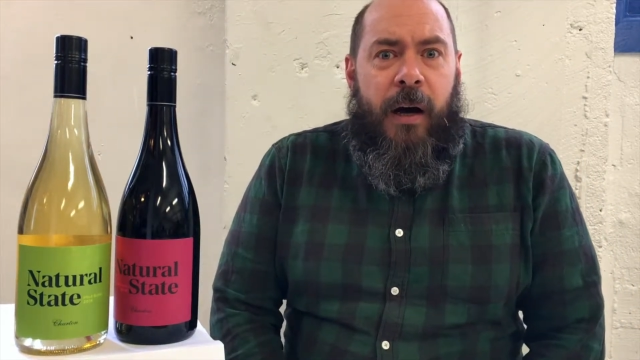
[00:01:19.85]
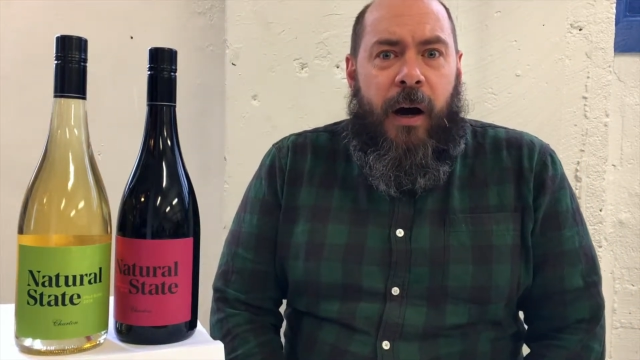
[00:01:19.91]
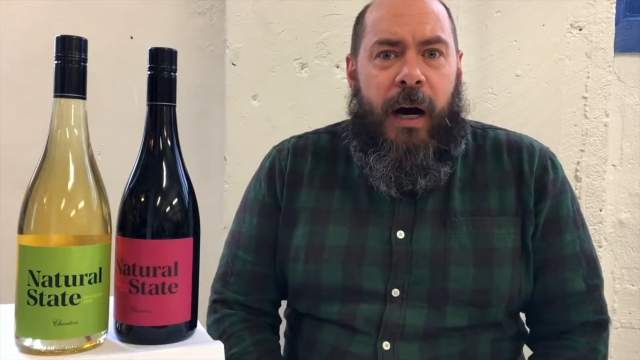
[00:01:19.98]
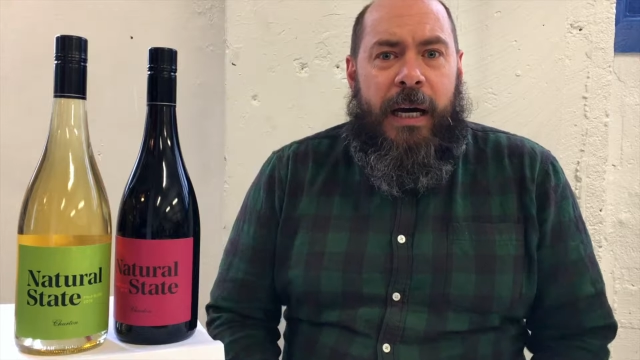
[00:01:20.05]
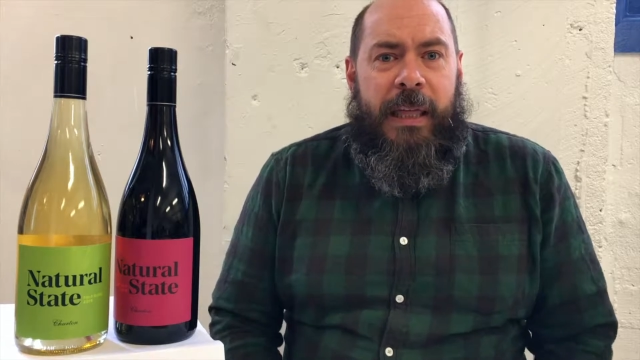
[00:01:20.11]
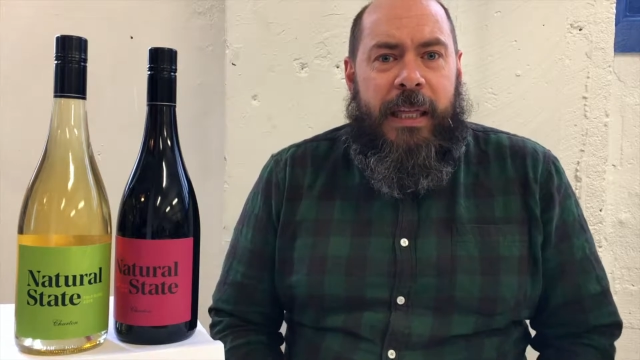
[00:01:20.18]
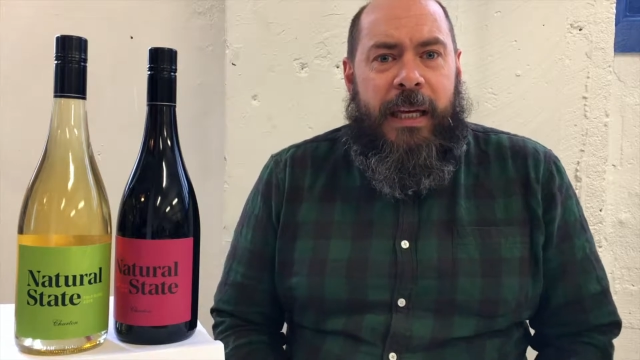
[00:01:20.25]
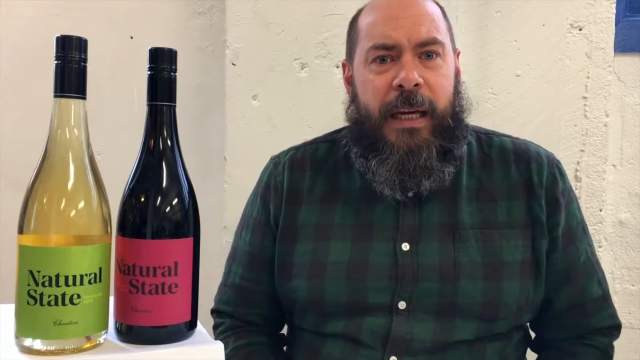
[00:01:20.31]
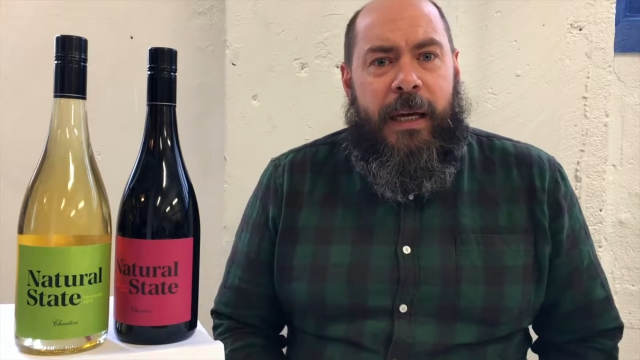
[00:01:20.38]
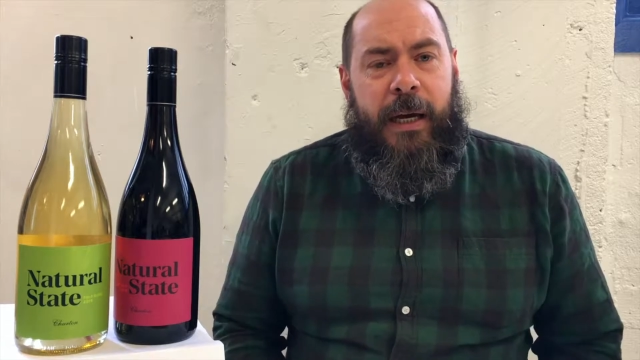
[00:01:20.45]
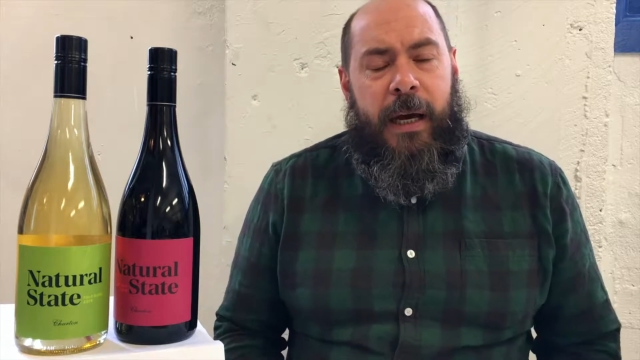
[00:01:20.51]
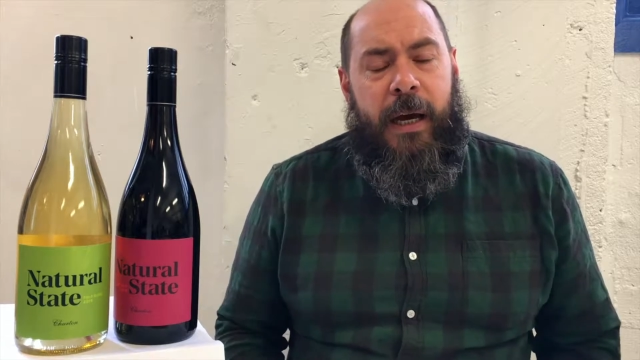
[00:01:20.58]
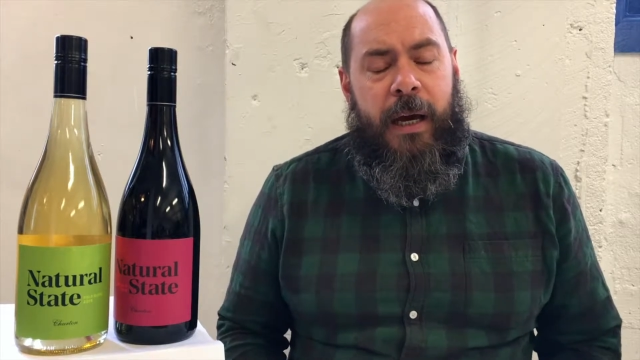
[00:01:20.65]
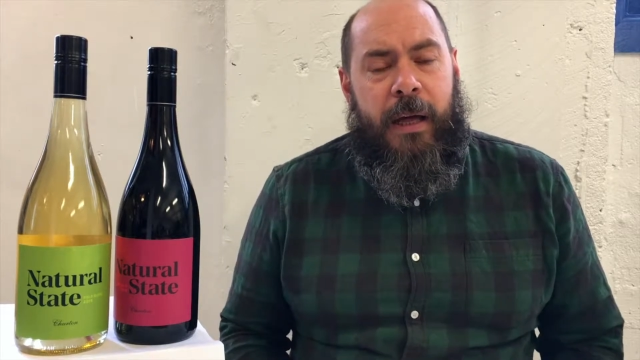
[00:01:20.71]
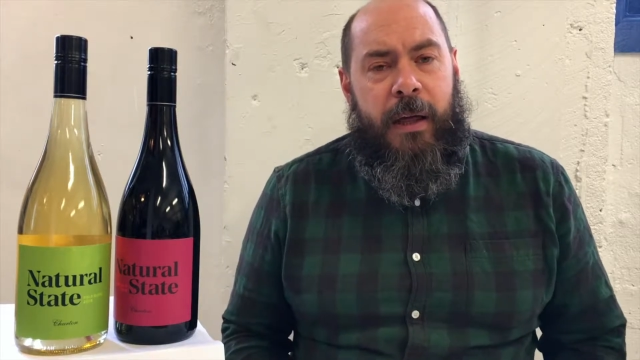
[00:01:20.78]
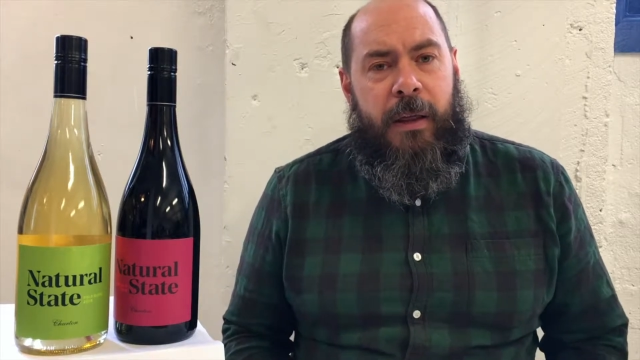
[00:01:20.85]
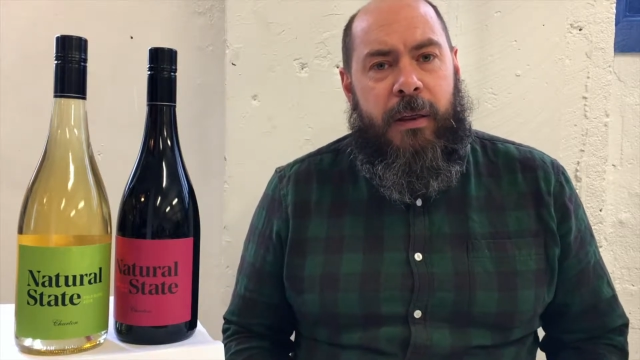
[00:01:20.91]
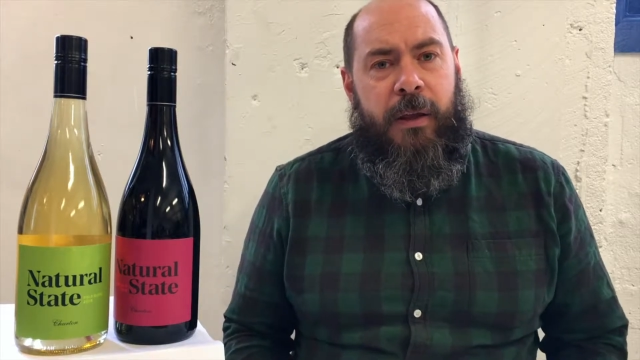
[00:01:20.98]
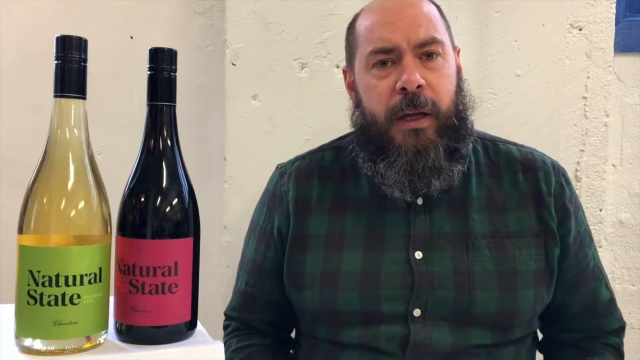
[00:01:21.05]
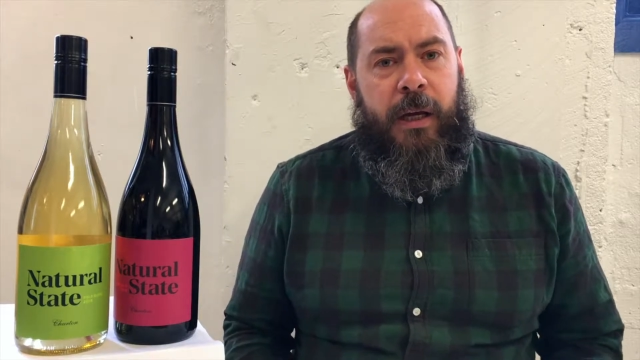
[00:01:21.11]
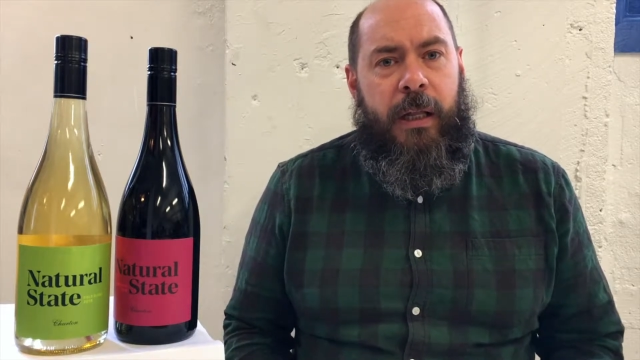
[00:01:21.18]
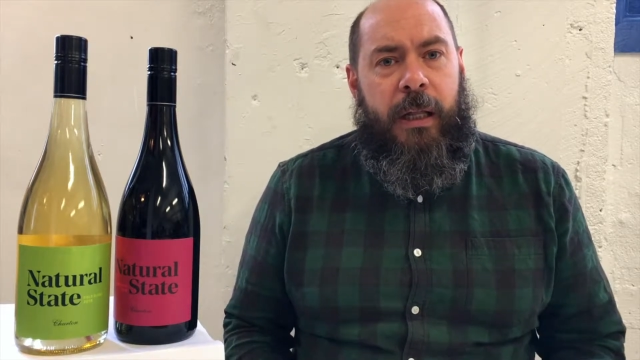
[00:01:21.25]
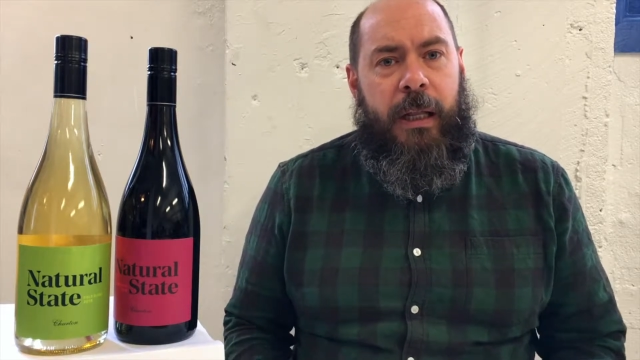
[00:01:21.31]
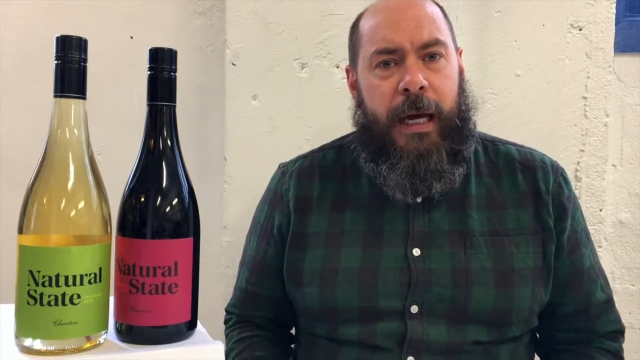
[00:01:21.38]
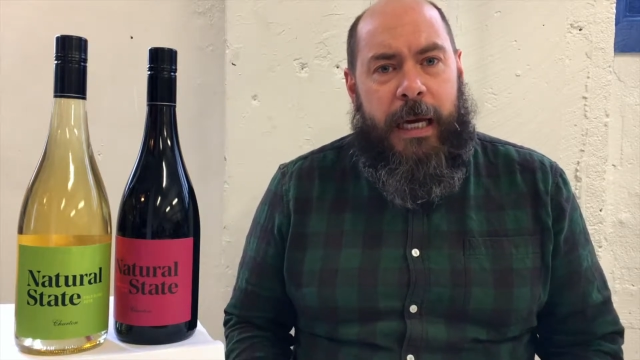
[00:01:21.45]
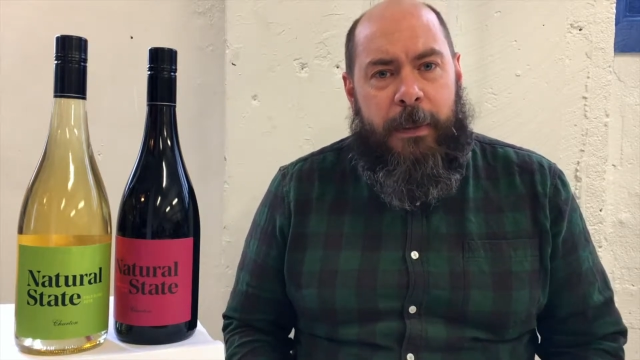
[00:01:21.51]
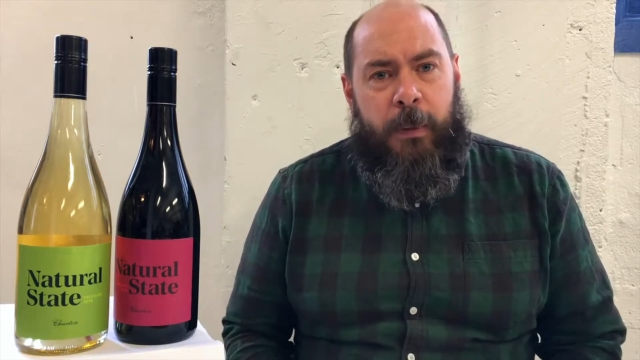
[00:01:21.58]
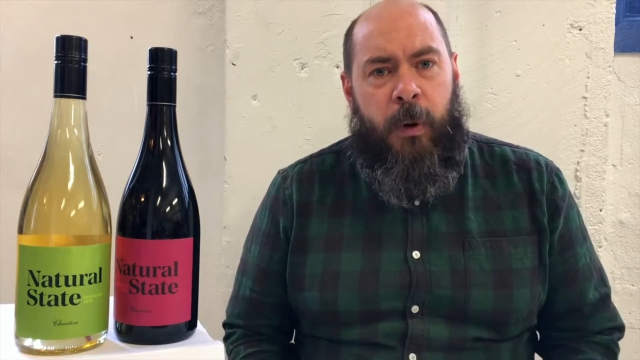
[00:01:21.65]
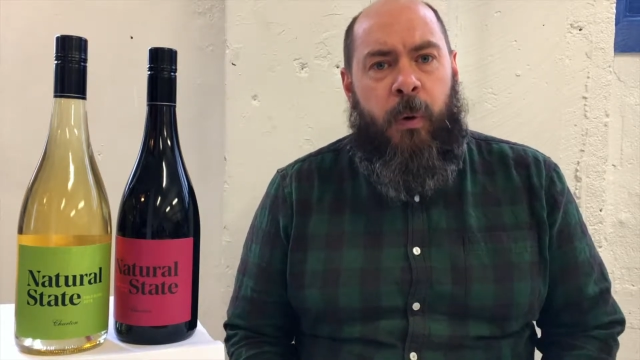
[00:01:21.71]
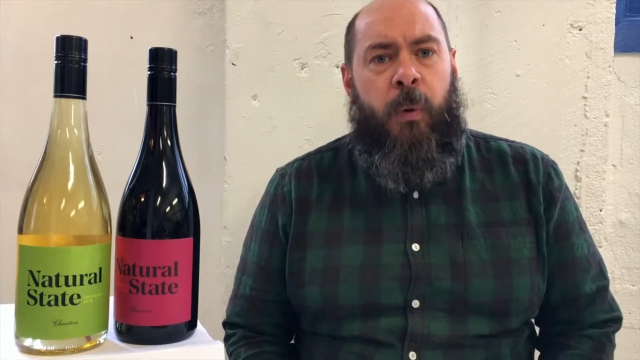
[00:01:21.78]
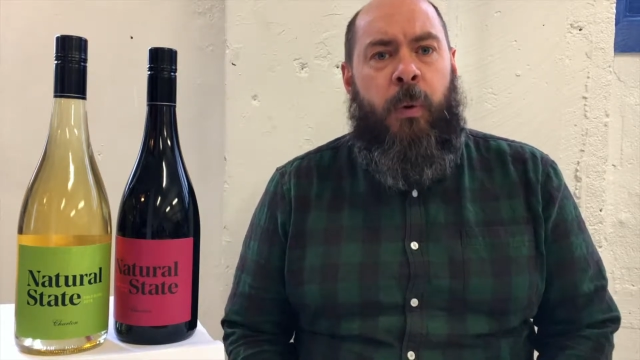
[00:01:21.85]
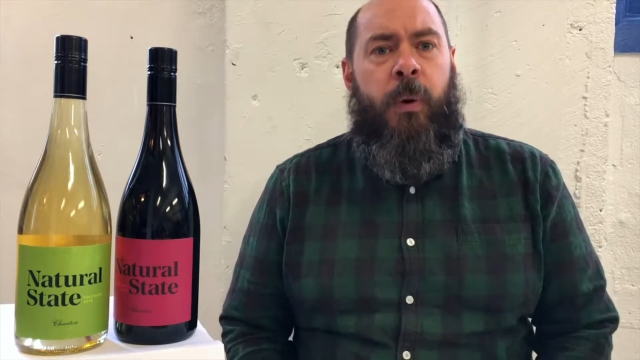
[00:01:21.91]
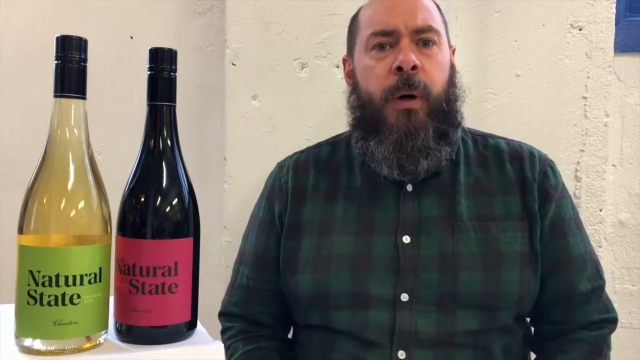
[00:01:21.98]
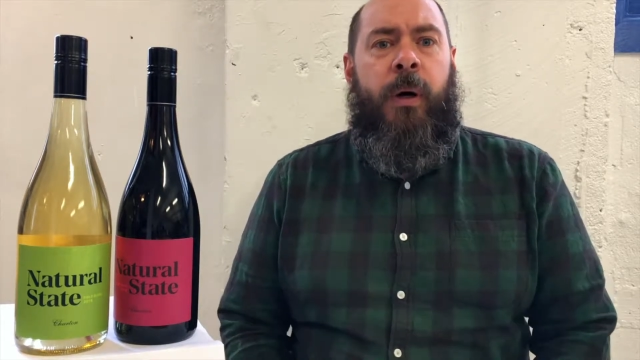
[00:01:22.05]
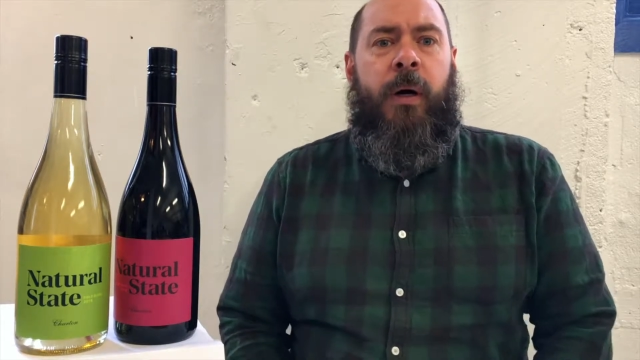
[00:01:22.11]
I think the label